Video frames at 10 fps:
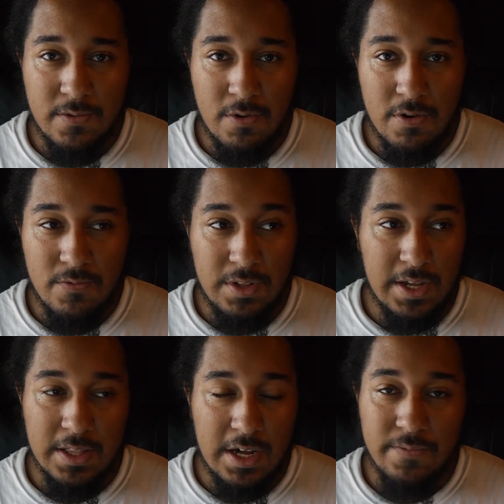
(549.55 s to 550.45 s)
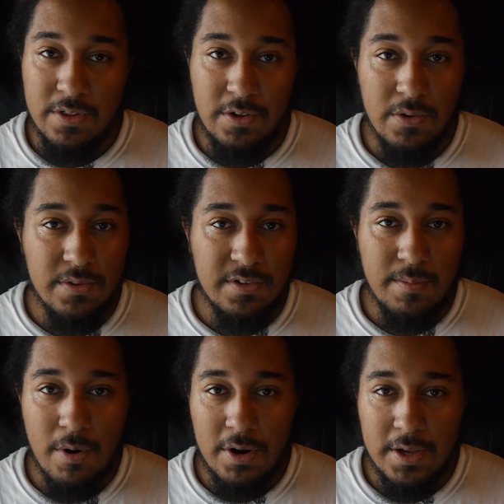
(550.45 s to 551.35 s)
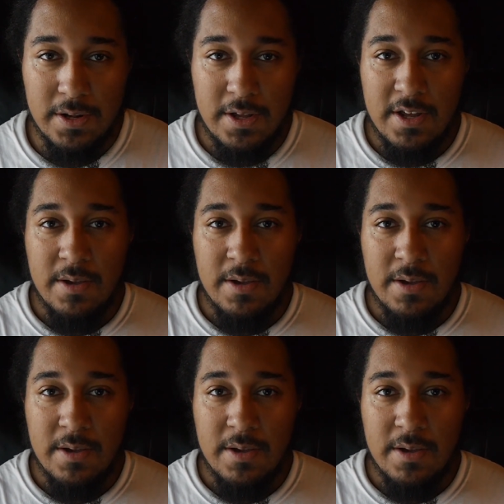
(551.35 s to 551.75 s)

or really a lot of other yo-yos in the market.